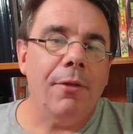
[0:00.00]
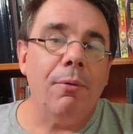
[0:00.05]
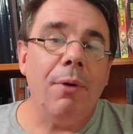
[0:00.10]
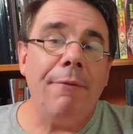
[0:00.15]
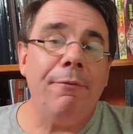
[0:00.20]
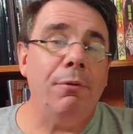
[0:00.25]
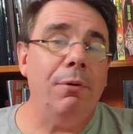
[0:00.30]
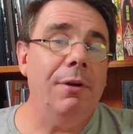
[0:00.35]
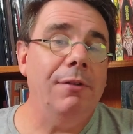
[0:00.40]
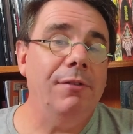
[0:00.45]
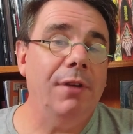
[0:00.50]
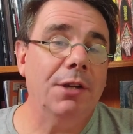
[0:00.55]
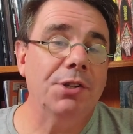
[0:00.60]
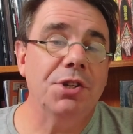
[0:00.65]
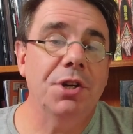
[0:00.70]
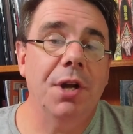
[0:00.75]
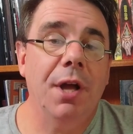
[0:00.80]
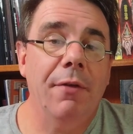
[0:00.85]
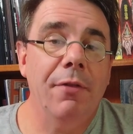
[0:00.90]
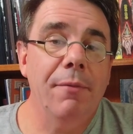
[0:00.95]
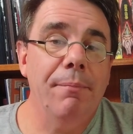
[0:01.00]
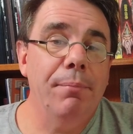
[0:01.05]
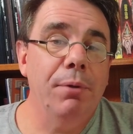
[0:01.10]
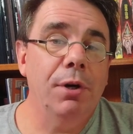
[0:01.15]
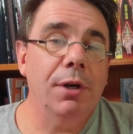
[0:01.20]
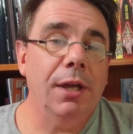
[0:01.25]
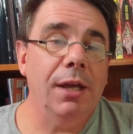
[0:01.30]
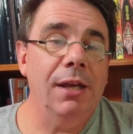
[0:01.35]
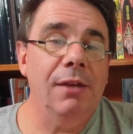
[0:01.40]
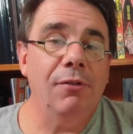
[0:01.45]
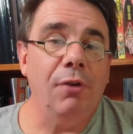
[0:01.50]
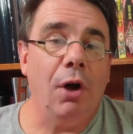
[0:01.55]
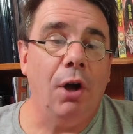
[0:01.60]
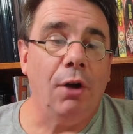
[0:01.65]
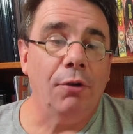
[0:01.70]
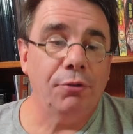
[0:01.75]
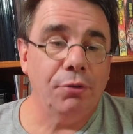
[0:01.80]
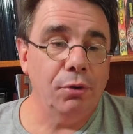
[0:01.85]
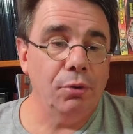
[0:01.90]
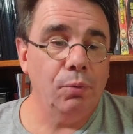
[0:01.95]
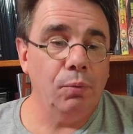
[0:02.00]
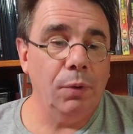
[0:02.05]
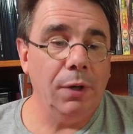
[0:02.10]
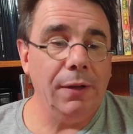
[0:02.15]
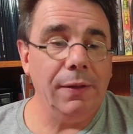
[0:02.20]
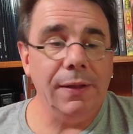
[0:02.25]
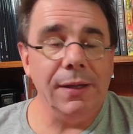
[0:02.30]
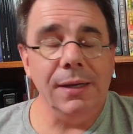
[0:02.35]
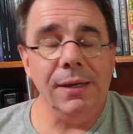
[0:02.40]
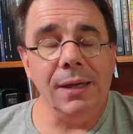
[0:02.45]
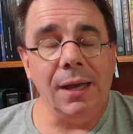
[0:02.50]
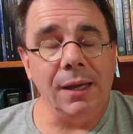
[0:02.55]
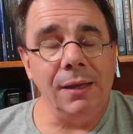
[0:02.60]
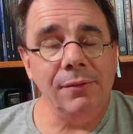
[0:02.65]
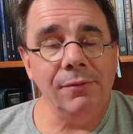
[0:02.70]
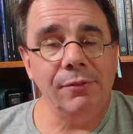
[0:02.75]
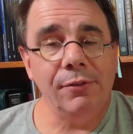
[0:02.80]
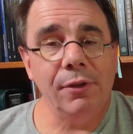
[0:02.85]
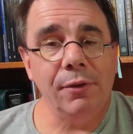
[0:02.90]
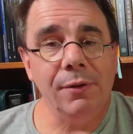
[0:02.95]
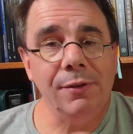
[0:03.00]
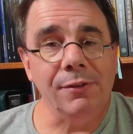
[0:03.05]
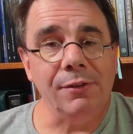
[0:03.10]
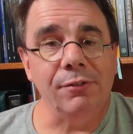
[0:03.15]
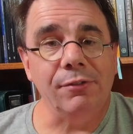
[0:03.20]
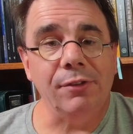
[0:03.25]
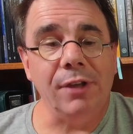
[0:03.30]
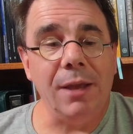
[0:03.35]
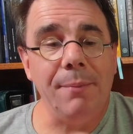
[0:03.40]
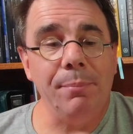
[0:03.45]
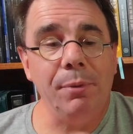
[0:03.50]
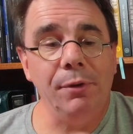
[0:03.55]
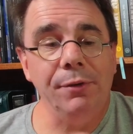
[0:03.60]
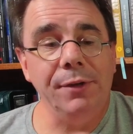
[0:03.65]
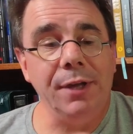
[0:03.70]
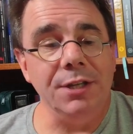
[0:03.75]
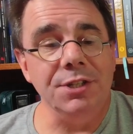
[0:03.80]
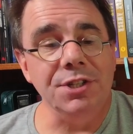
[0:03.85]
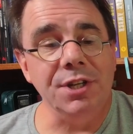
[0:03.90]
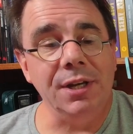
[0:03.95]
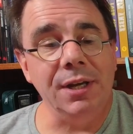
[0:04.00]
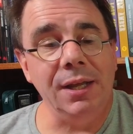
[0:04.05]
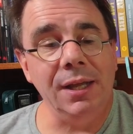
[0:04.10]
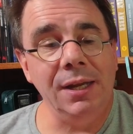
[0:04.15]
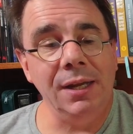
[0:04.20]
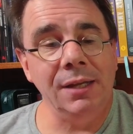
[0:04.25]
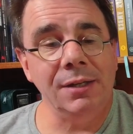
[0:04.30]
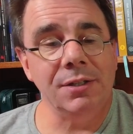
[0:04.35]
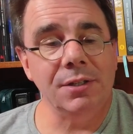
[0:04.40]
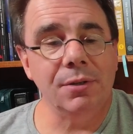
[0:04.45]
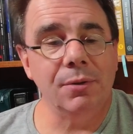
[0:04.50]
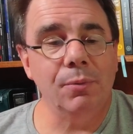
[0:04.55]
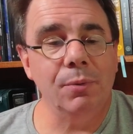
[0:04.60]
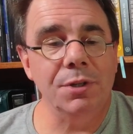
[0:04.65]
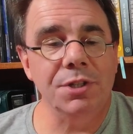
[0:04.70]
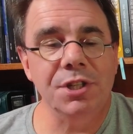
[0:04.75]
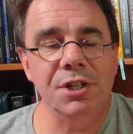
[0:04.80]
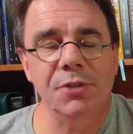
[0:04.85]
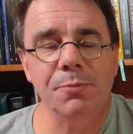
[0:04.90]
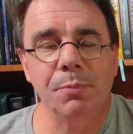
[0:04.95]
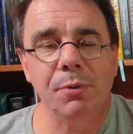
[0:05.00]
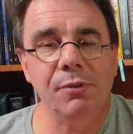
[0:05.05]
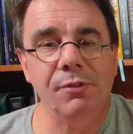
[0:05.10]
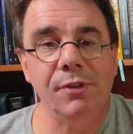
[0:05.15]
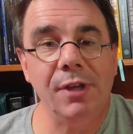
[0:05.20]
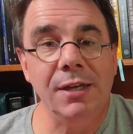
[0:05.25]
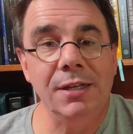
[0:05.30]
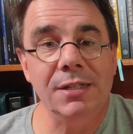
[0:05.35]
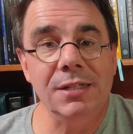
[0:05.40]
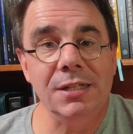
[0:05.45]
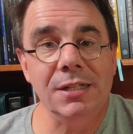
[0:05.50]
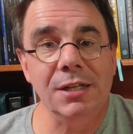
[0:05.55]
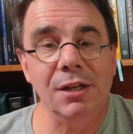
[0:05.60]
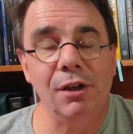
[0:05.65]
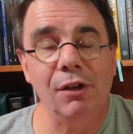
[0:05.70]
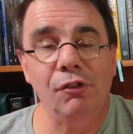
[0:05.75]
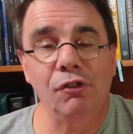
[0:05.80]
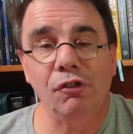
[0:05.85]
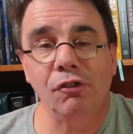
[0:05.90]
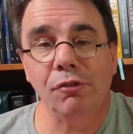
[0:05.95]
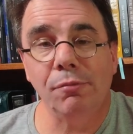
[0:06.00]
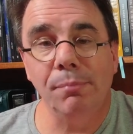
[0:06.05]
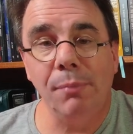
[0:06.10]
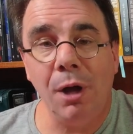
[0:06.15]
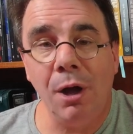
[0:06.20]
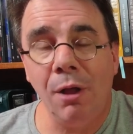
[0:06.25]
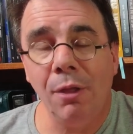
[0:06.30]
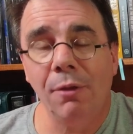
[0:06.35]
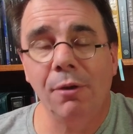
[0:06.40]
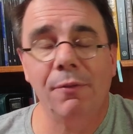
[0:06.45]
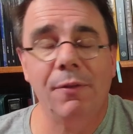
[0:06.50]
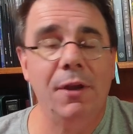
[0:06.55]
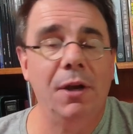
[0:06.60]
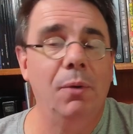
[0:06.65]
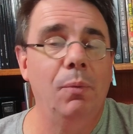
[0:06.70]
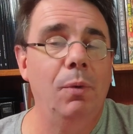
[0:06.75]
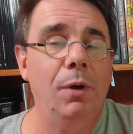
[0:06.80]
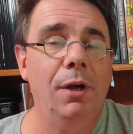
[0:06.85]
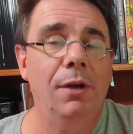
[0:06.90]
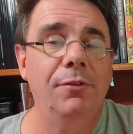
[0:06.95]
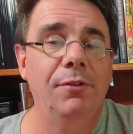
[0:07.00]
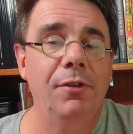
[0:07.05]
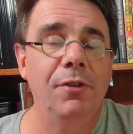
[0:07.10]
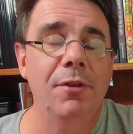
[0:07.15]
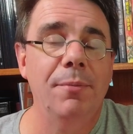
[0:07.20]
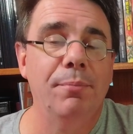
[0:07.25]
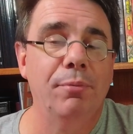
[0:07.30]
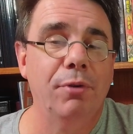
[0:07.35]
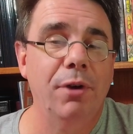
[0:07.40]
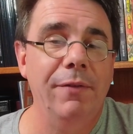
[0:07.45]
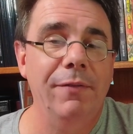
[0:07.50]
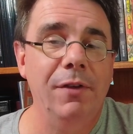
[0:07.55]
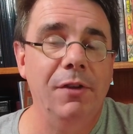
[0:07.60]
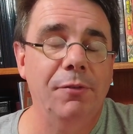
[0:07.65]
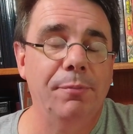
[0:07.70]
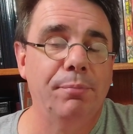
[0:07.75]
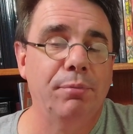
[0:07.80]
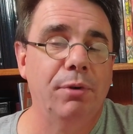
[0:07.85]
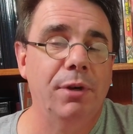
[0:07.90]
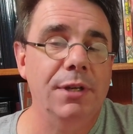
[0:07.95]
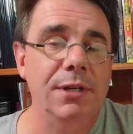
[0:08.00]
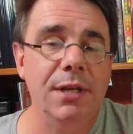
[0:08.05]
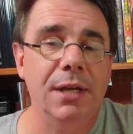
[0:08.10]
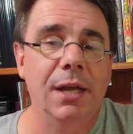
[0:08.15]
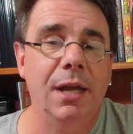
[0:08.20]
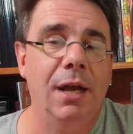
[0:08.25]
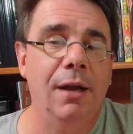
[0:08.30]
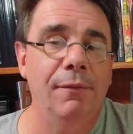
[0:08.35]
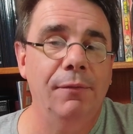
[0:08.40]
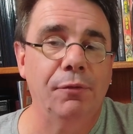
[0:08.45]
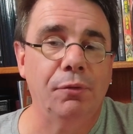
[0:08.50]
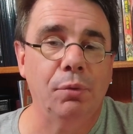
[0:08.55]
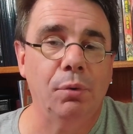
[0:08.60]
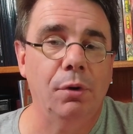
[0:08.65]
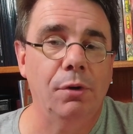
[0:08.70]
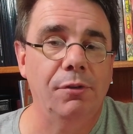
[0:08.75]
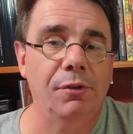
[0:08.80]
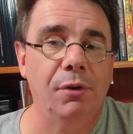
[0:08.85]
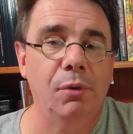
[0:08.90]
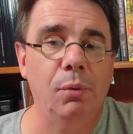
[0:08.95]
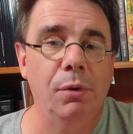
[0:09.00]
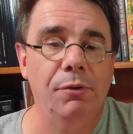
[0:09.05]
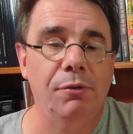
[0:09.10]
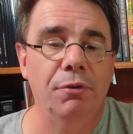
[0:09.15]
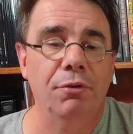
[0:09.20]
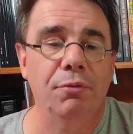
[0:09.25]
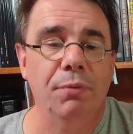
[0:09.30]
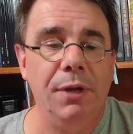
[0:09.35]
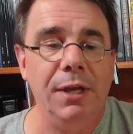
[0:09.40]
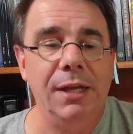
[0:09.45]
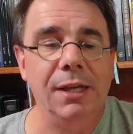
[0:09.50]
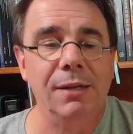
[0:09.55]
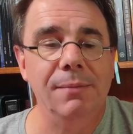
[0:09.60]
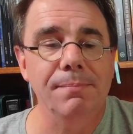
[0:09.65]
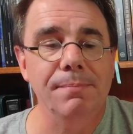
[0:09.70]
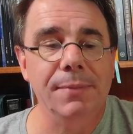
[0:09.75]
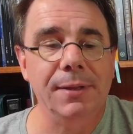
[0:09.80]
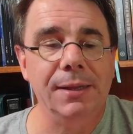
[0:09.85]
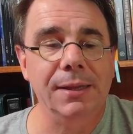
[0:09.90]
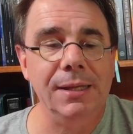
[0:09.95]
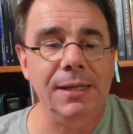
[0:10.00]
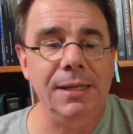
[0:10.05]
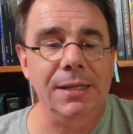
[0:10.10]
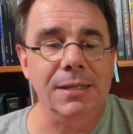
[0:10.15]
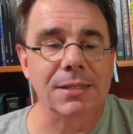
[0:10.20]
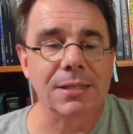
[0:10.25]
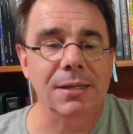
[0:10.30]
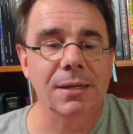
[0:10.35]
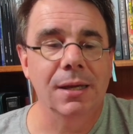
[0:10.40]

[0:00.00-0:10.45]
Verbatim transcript: referee section of the book is also really nice. There is a sample dungeon in it, which is presented smaller than it was in the previous printing of Swords and Wizardry Complete.